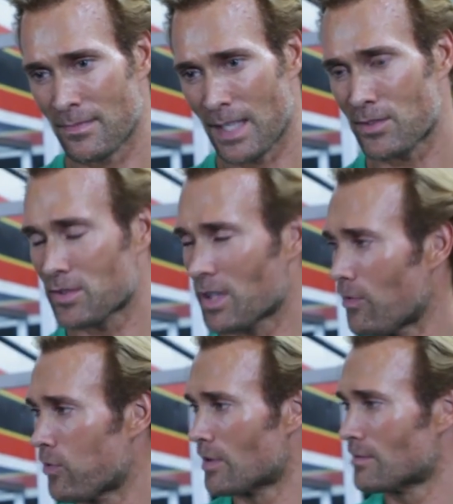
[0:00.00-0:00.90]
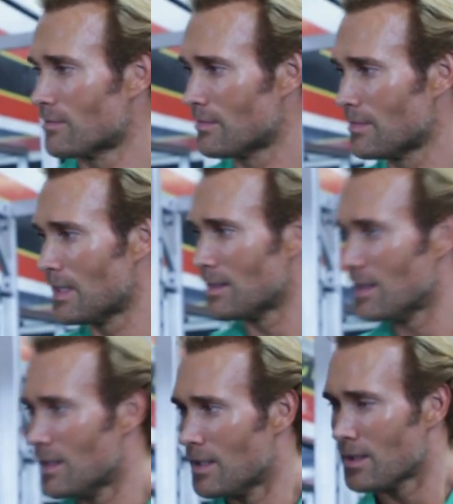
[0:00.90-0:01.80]
That's a tough one.
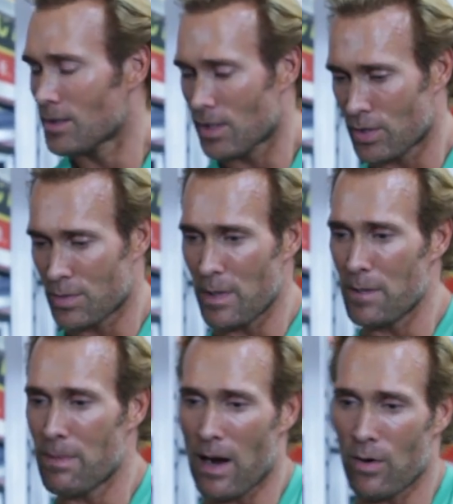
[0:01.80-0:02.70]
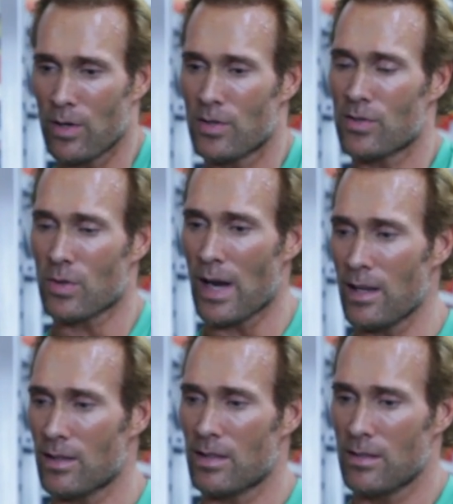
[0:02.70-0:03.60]
Because speed, power, and
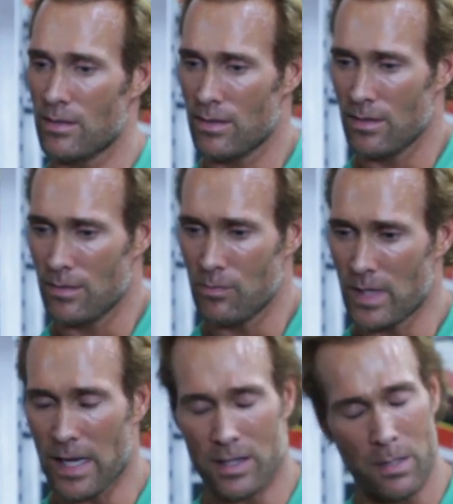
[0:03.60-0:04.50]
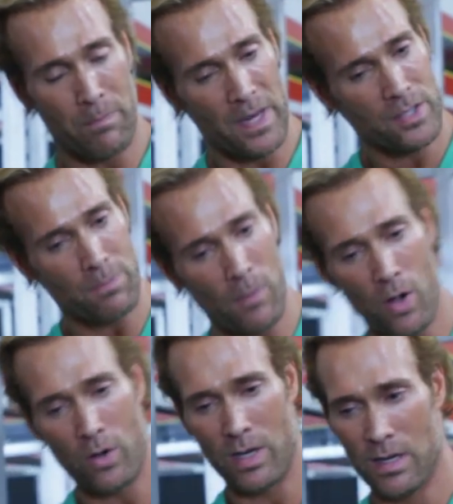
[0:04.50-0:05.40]
strength. So you got the beast mode,